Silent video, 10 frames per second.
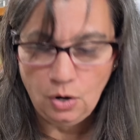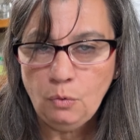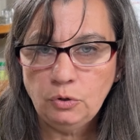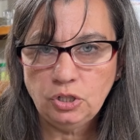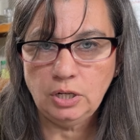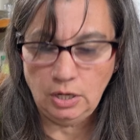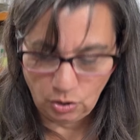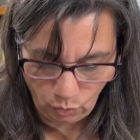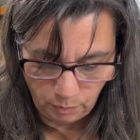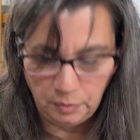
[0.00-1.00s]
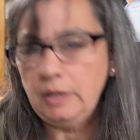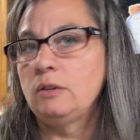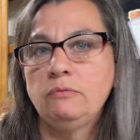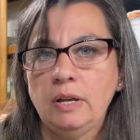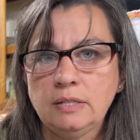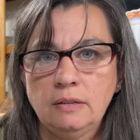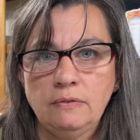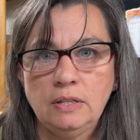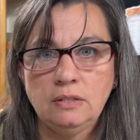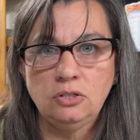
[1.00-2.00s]
We're just gonna incorporate the rest of
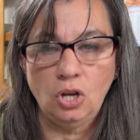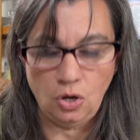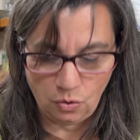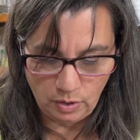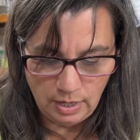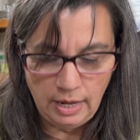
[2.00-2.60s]
this dough